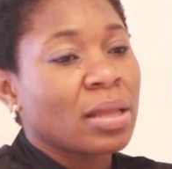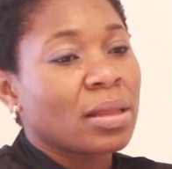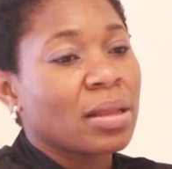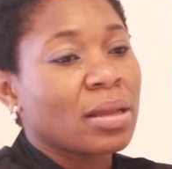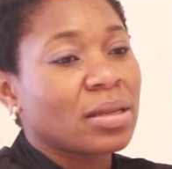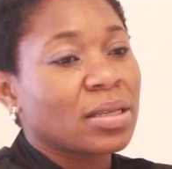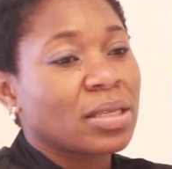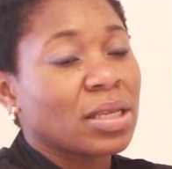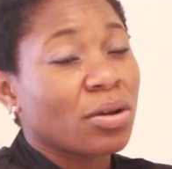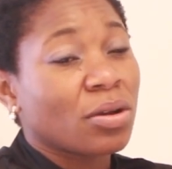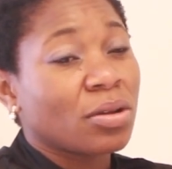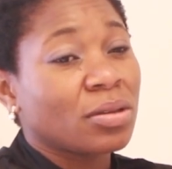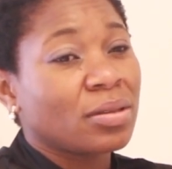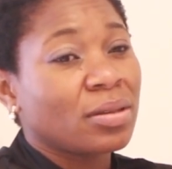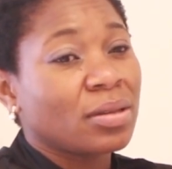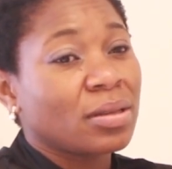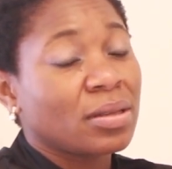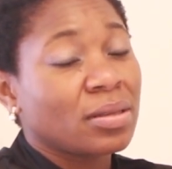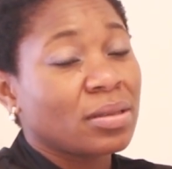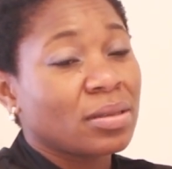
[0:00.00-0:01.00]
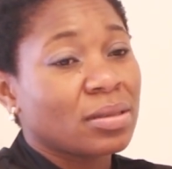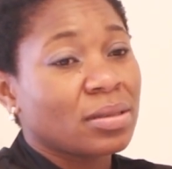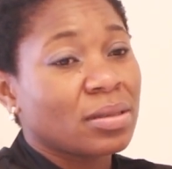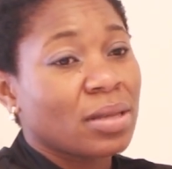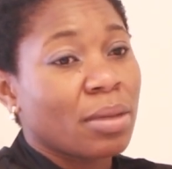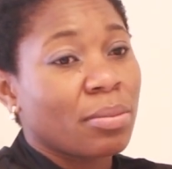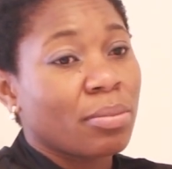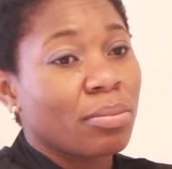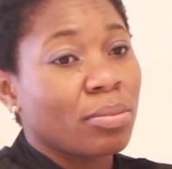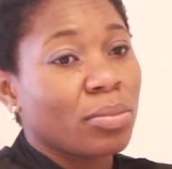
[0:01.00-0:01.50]
Then the second thing is
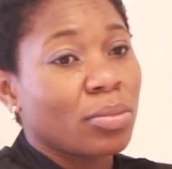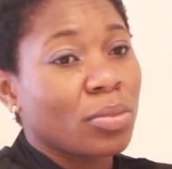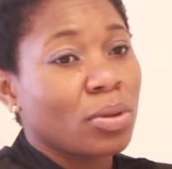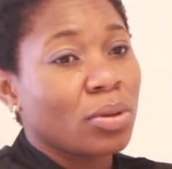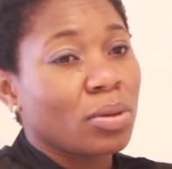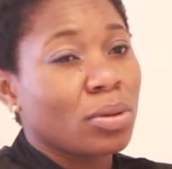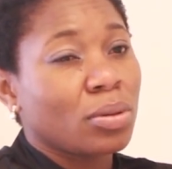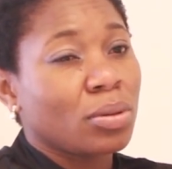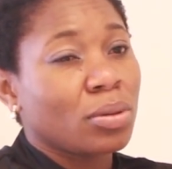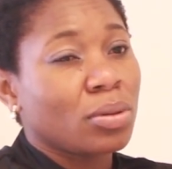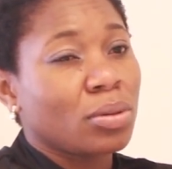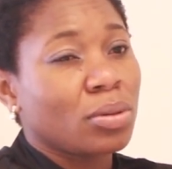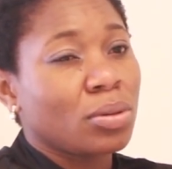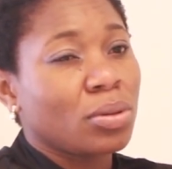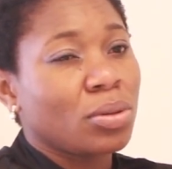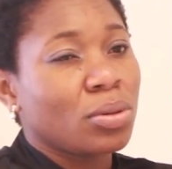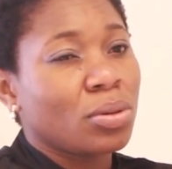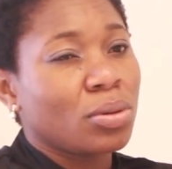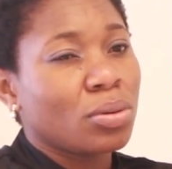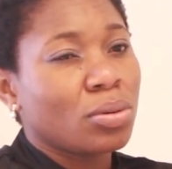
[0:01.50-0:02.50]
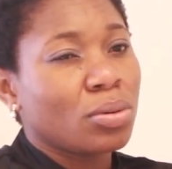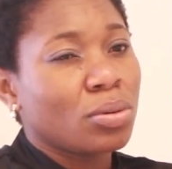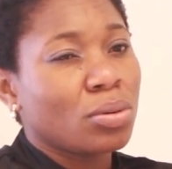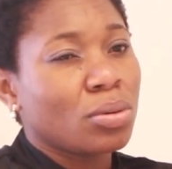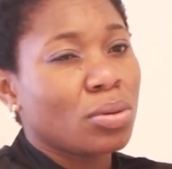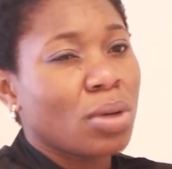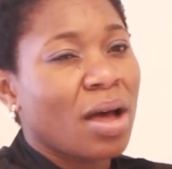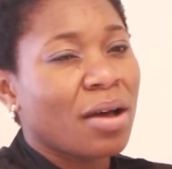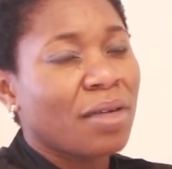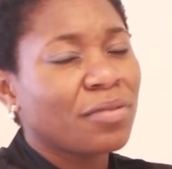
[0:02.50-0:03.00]

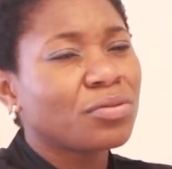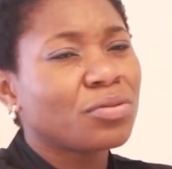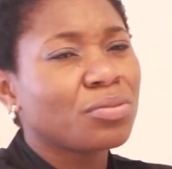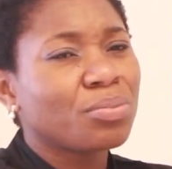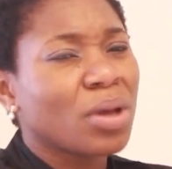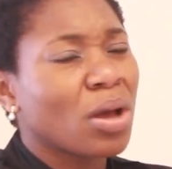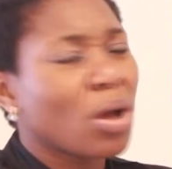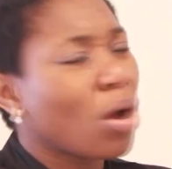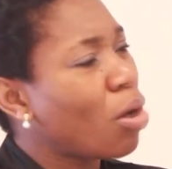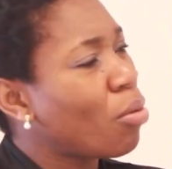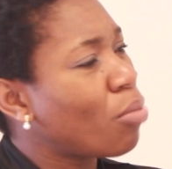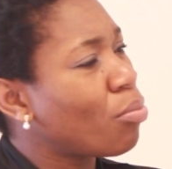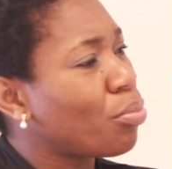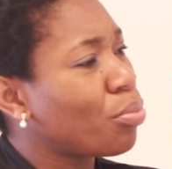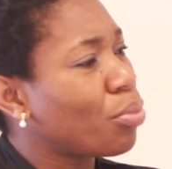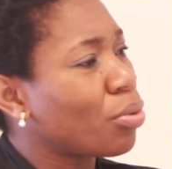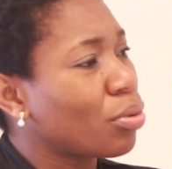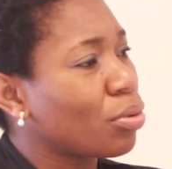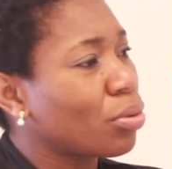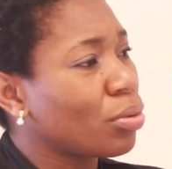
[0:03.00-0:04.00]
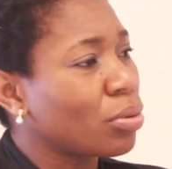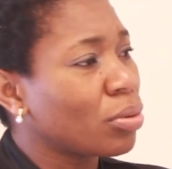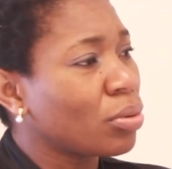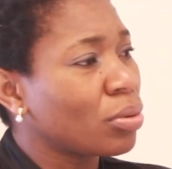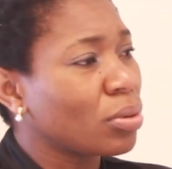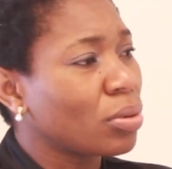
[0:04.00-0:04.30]
you have to be humble.